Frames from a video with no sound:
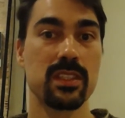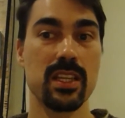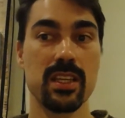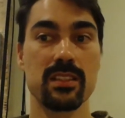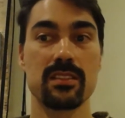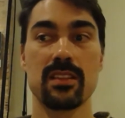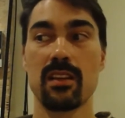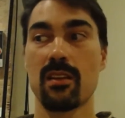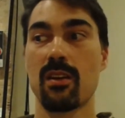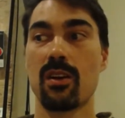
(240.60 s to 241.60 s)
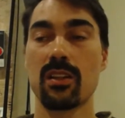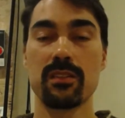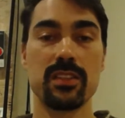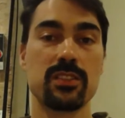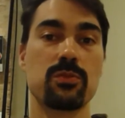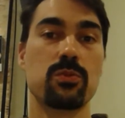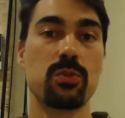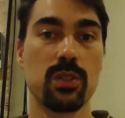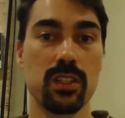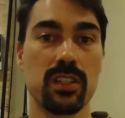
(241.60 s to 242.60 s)
is all of this
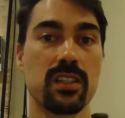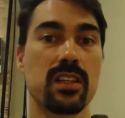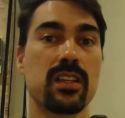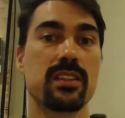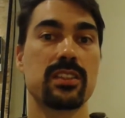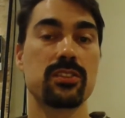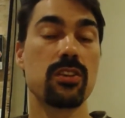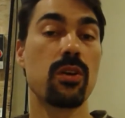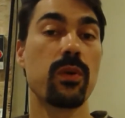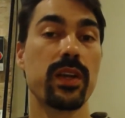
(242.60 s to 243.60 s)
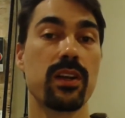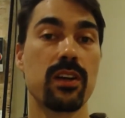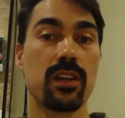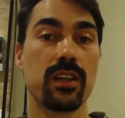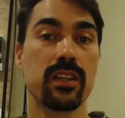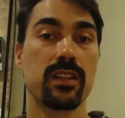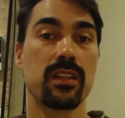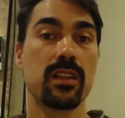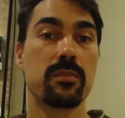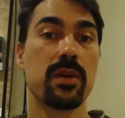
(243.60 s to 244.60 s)
work that's going on
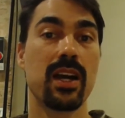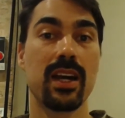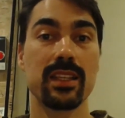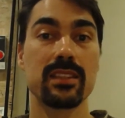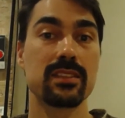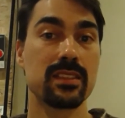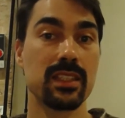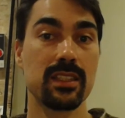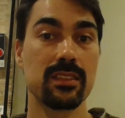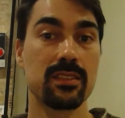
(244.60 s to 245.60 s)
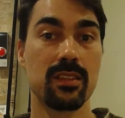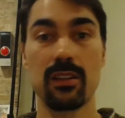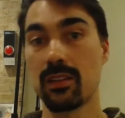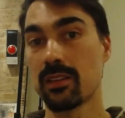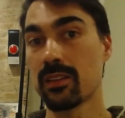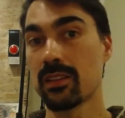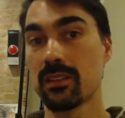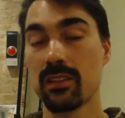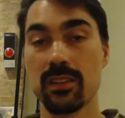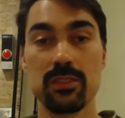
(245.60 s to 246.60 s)
behind the scenes. All
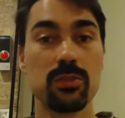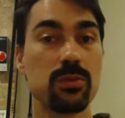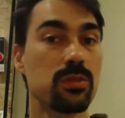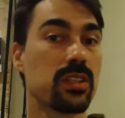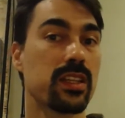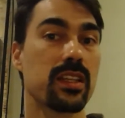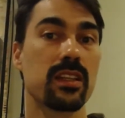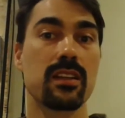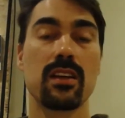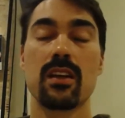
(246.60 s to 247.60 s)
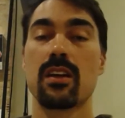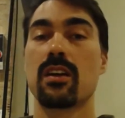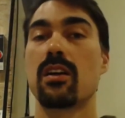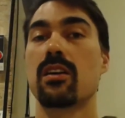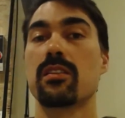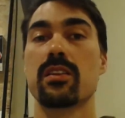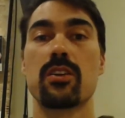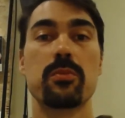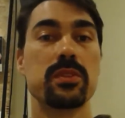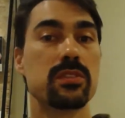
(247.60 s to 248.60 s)
the tooling, all the
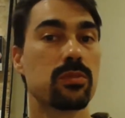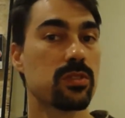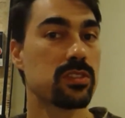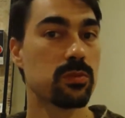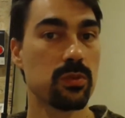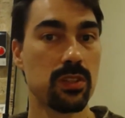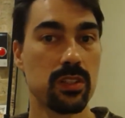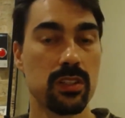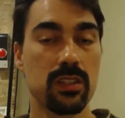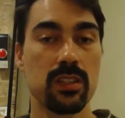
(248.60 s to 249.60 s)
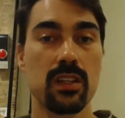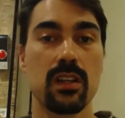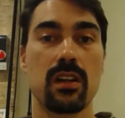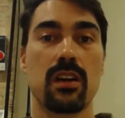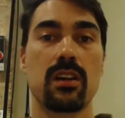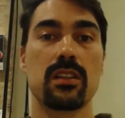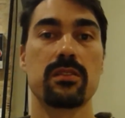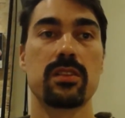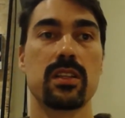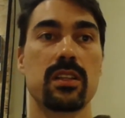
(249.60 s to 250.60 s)
open source work, all
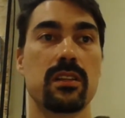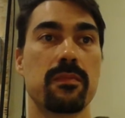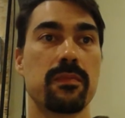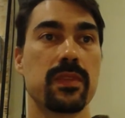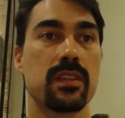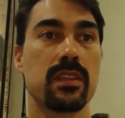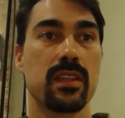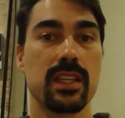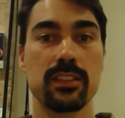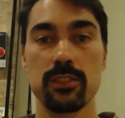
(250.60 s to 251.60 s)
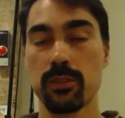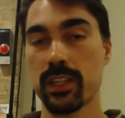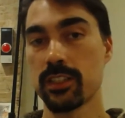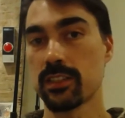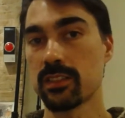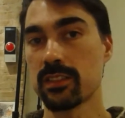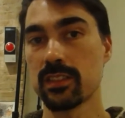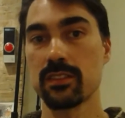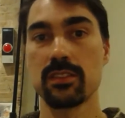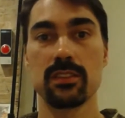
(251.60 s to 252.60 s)
of the integrations
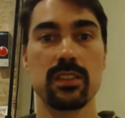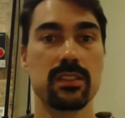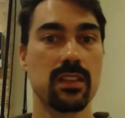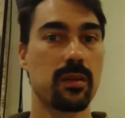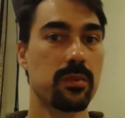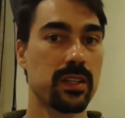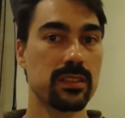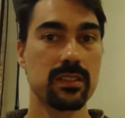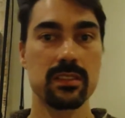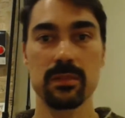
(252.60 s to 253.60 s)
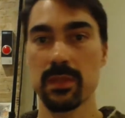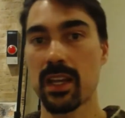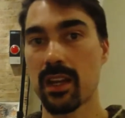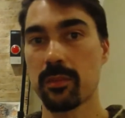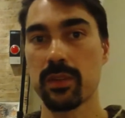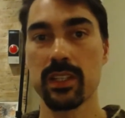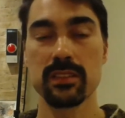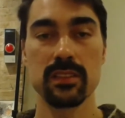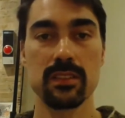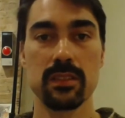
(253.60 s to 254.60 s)
into this operating system, that operating
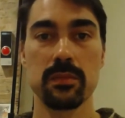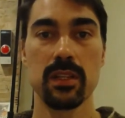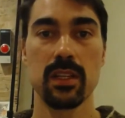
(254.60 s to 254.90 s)
system.